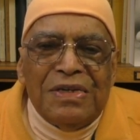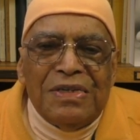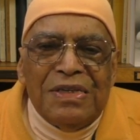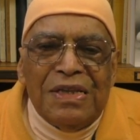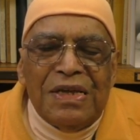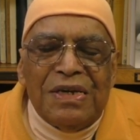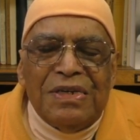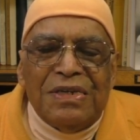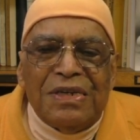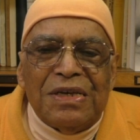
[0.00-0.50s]

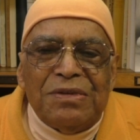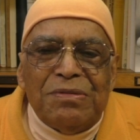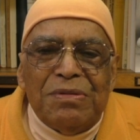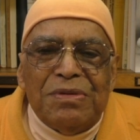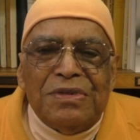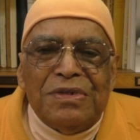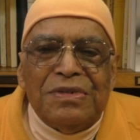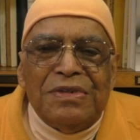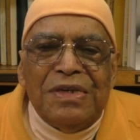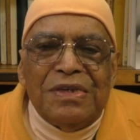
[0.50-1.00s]
There it has
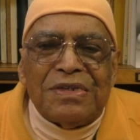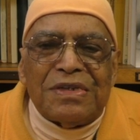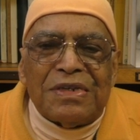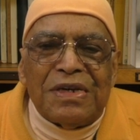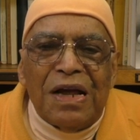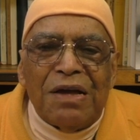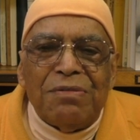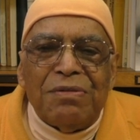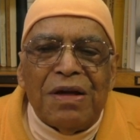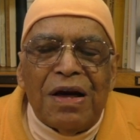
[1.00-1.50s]
been
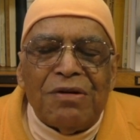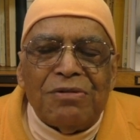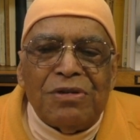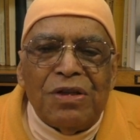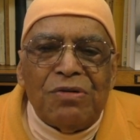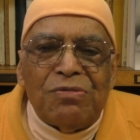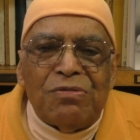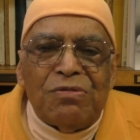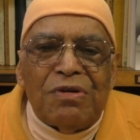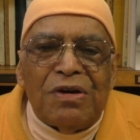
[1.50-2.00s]
described how
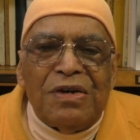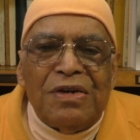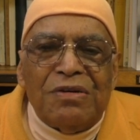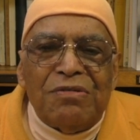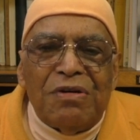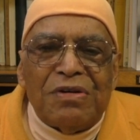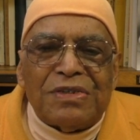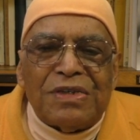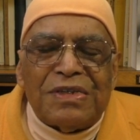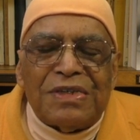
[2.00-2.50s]
the world
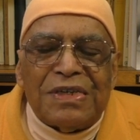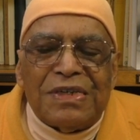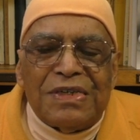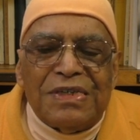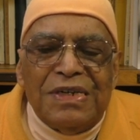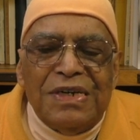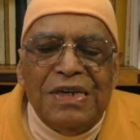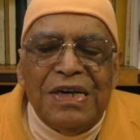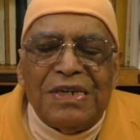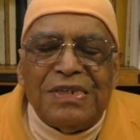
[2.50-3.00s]
was
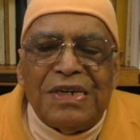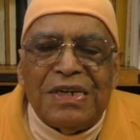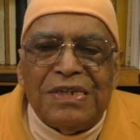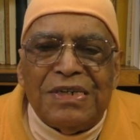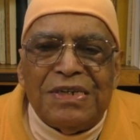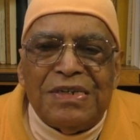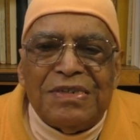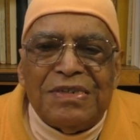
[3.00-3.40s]
created.